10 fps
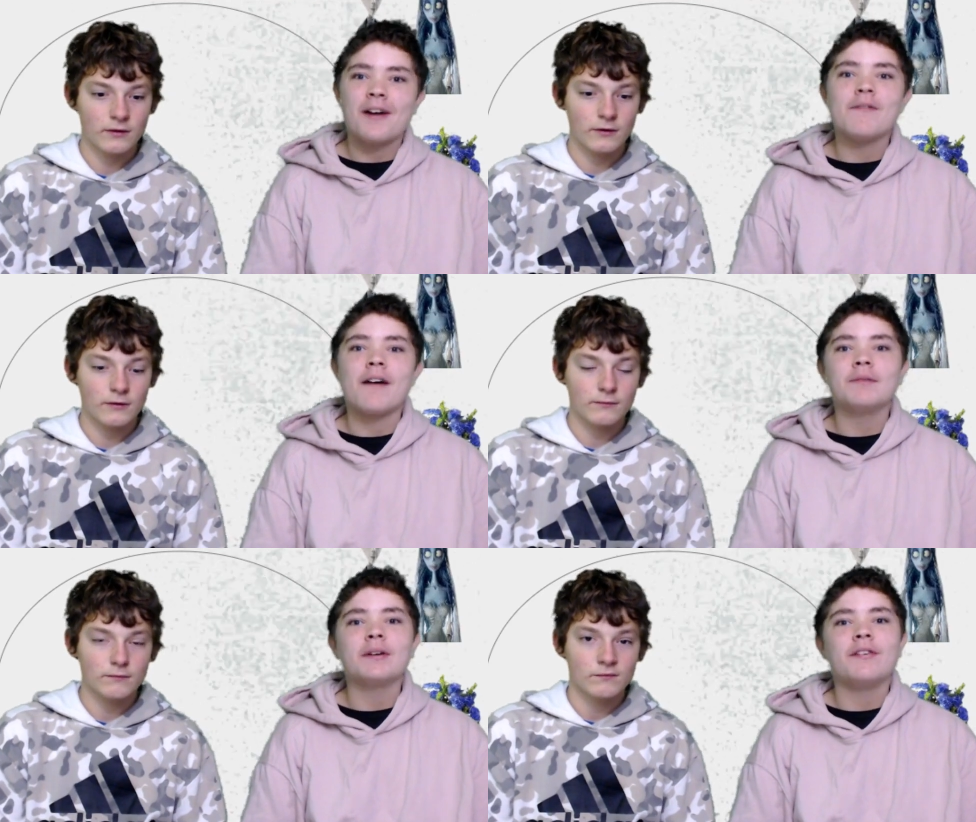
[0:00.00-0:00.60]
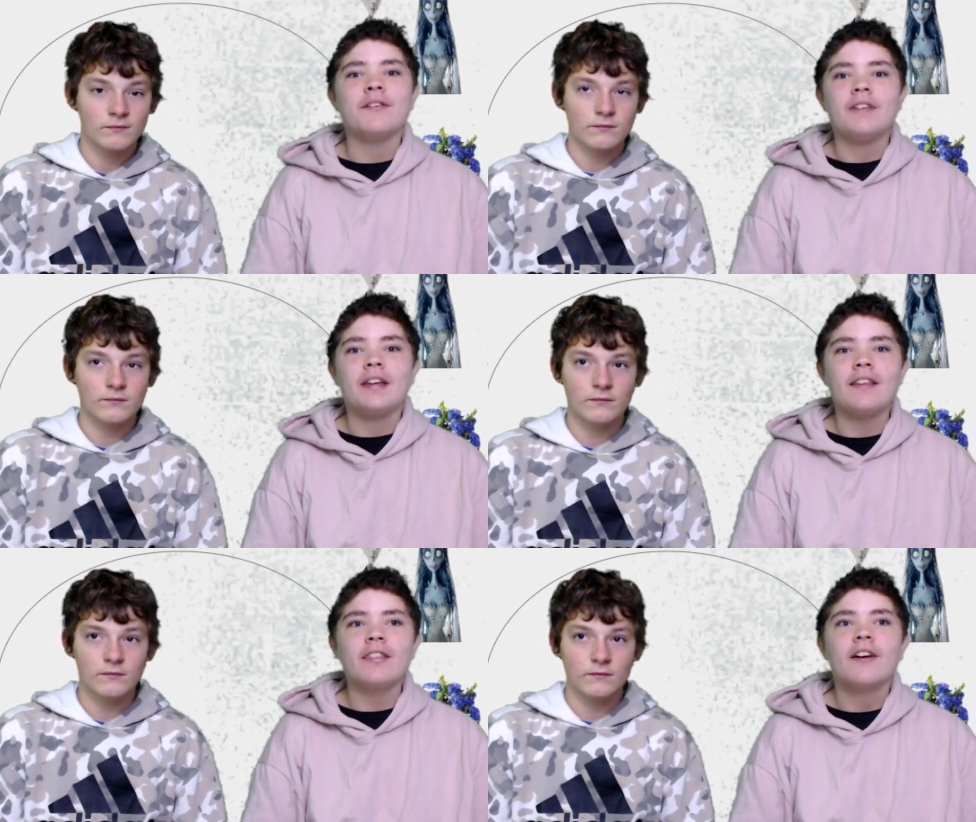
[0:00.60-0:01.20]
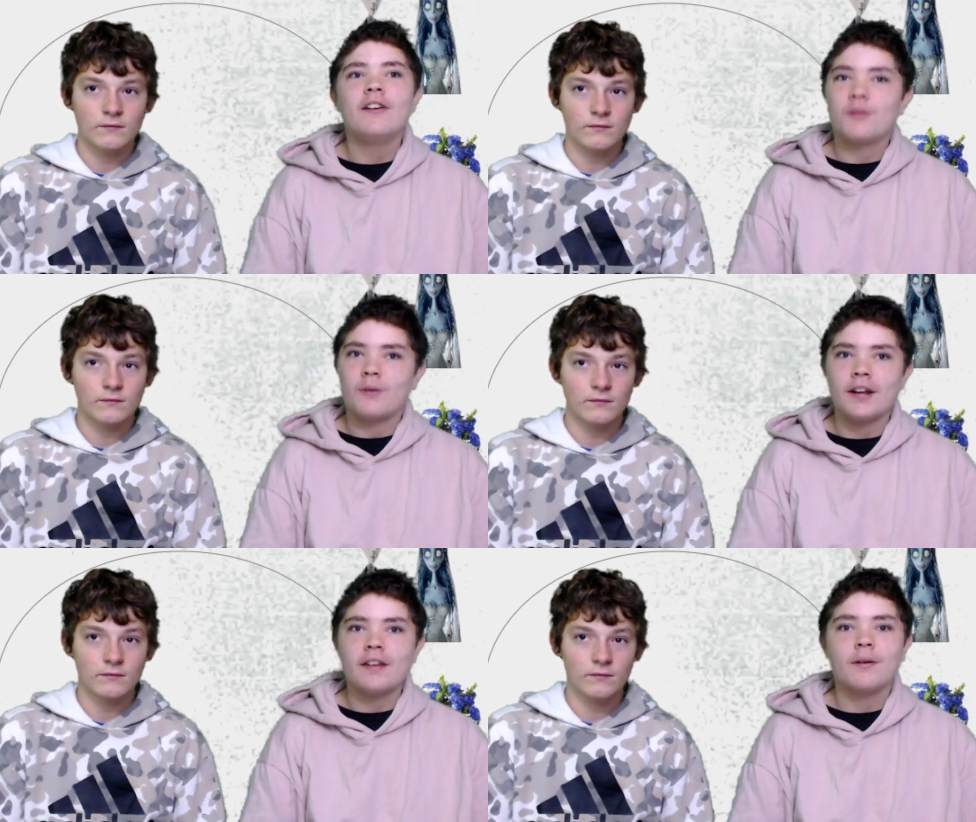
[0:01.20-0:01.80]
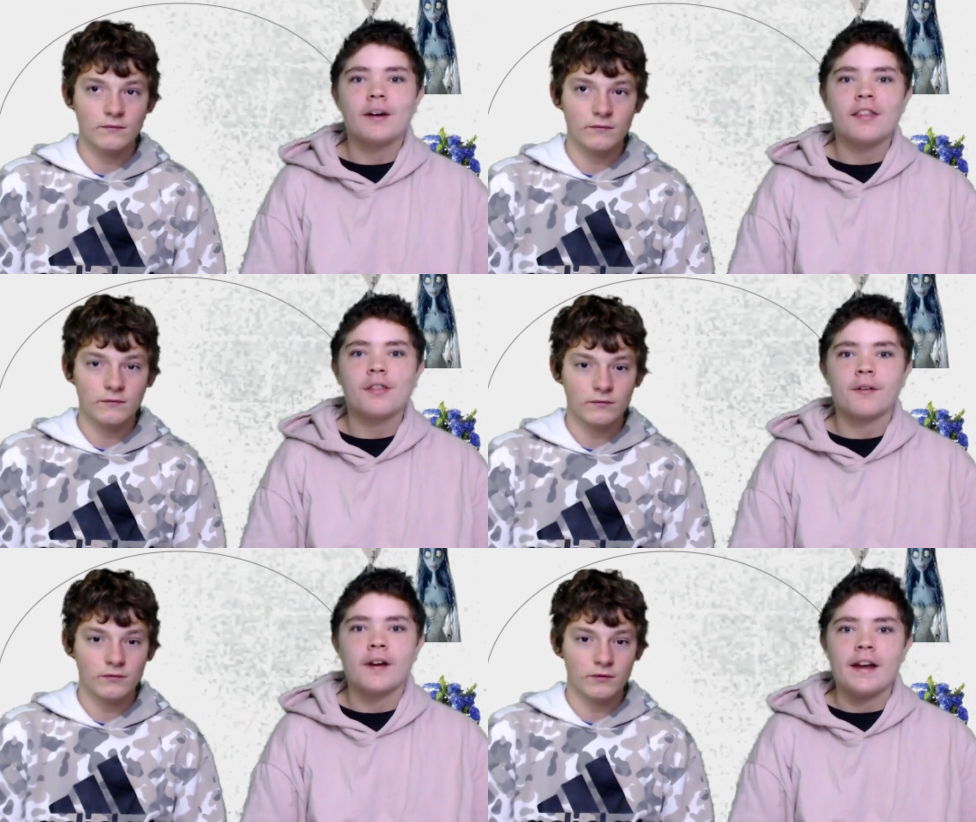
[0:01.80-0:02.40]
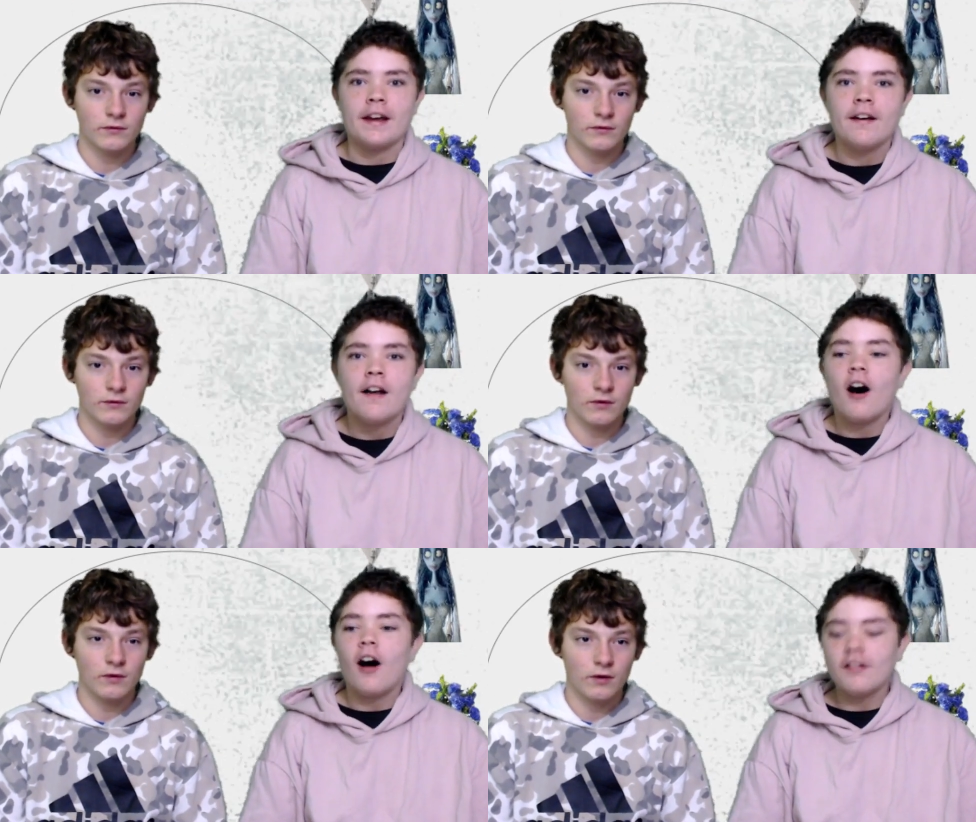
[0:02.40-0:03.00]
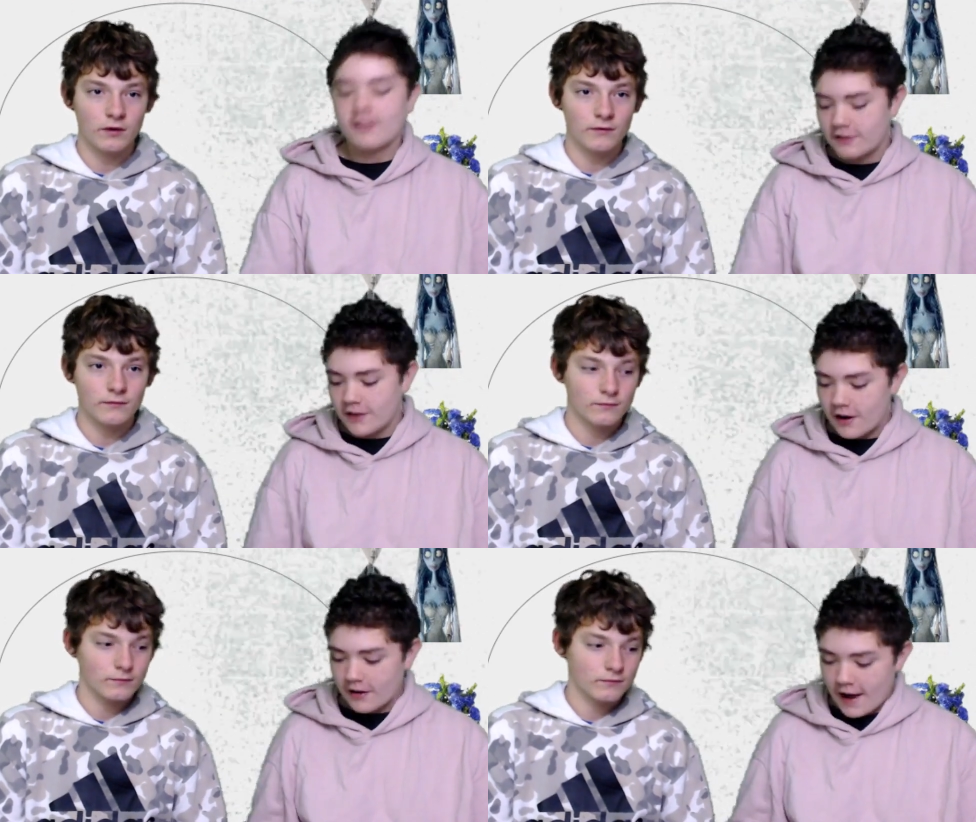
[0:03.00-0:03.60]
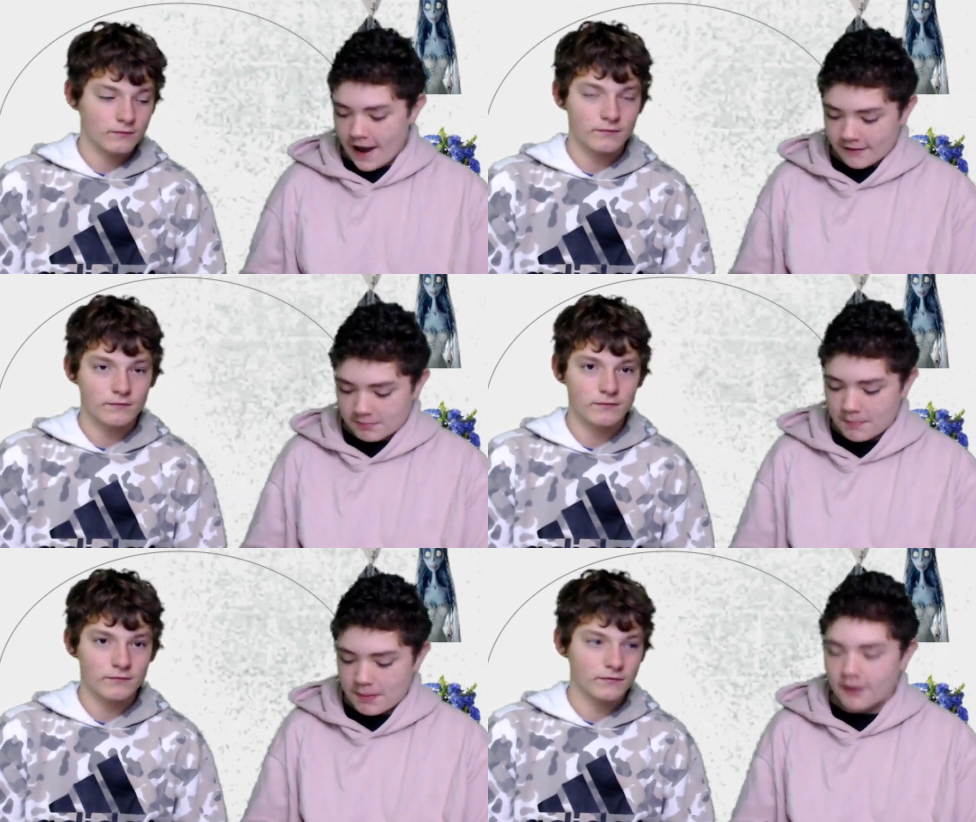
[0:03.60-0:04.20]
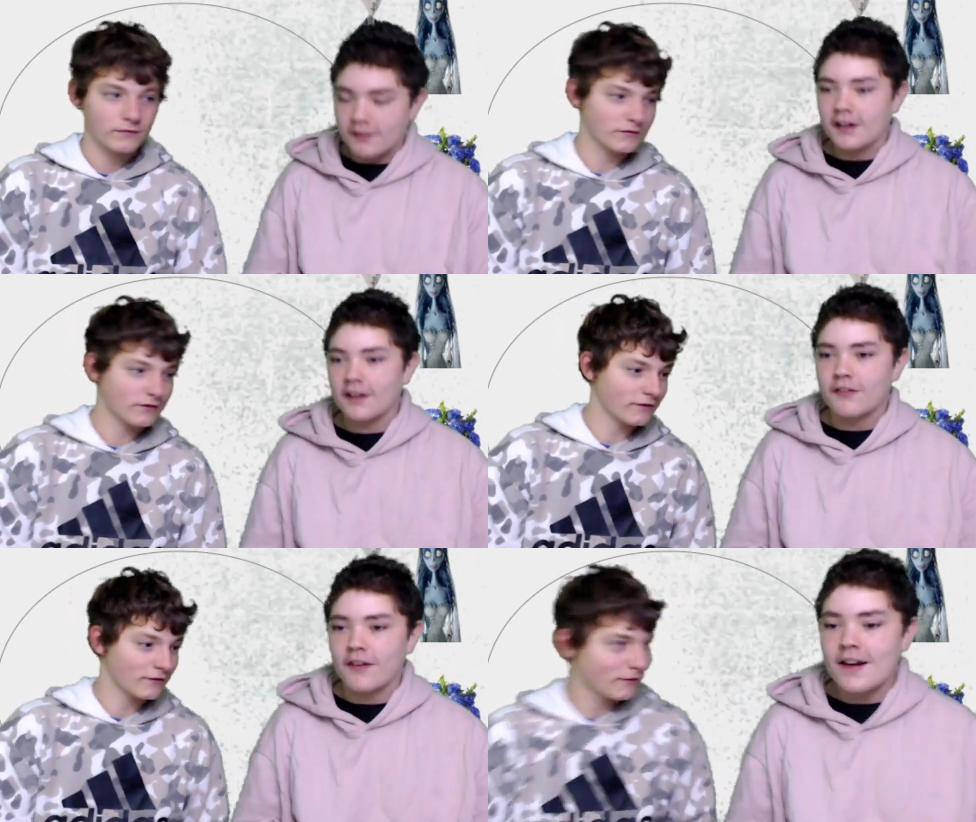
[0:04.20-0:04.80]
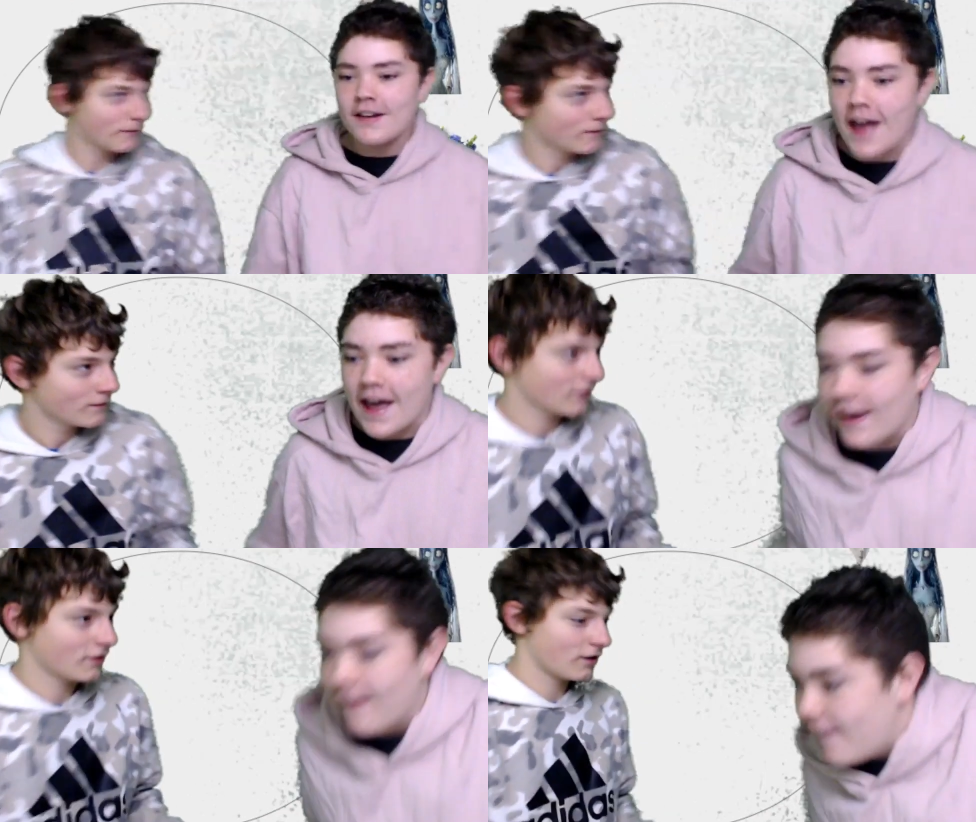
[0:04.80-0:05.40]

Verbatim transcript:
Speaker 1: November 15th, 2023, also known as Propose to Your Friend Day.